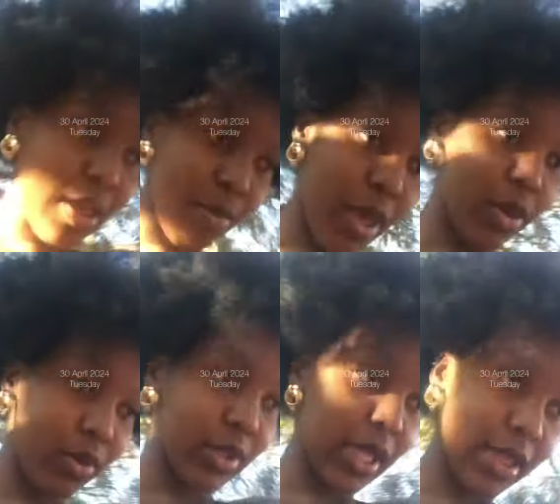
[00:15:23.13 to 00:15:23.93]

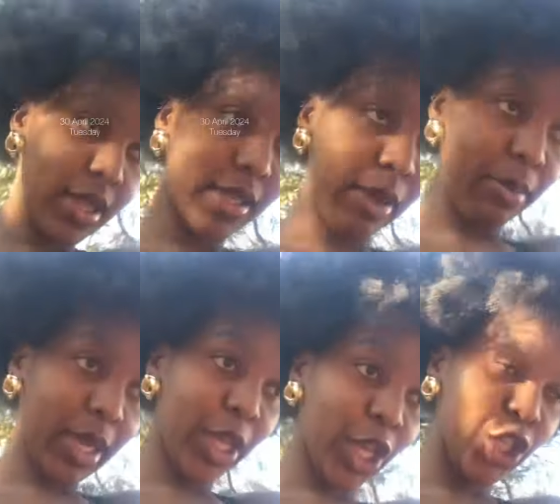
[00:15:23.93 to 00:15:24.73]
buying some
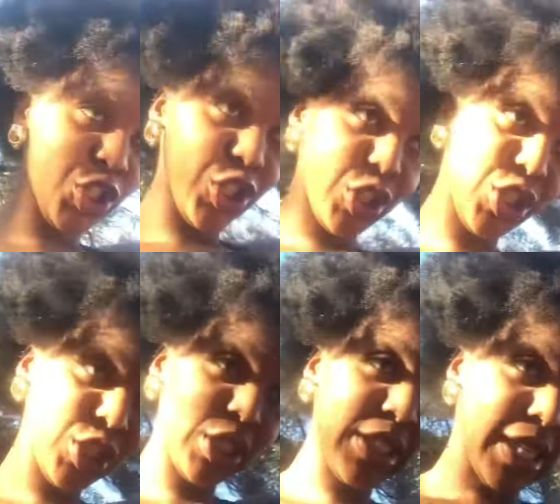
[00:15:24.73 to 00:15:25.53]
medication.
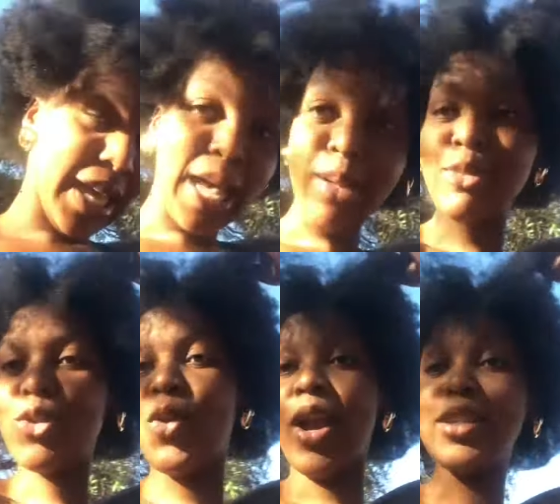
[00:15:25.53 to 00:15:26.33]
I'm
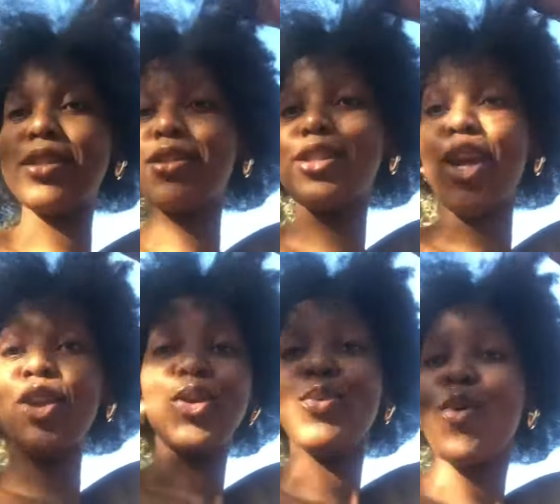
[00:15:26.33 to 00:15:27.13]
sorry I didn't
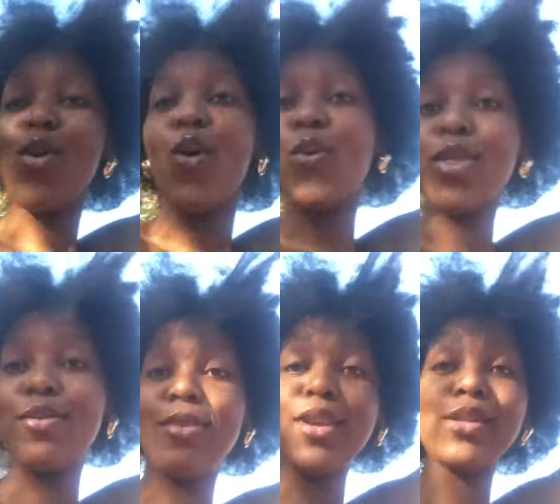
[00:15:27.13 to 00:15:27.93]
take you along
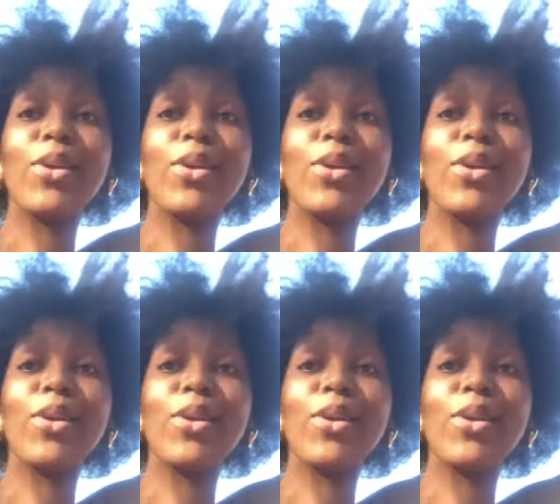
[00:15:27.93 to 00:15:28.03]
with me, so